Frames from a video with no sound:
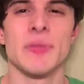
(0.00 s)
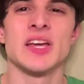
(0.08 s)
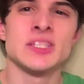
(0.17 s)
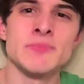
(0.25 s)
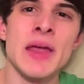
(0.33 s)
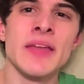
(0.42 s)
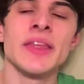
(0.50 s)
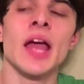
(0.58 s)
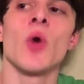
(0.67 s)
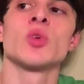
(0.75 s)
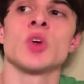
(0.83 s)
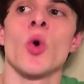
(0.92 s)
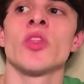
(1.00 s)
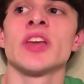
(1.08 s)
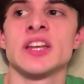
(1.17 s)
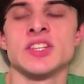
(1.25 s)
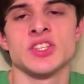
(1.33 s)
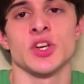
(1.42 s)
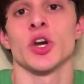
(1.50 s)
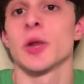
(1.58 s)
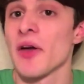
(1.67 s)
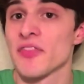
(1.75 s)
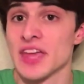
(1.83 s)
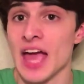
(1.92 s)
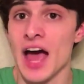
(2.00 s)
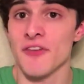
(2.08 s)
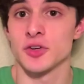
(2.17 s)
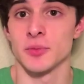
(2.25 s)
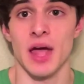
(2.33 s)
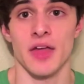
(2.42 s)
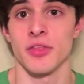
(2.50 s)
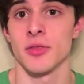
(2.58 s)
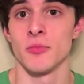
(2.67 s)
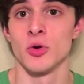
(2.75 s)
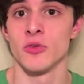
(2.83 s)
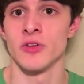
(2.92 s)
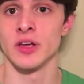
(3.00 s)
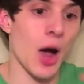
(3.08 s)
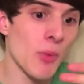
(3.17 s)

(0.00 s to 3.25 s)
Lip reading: because mainly I was only concerned about the aftermath of the movie.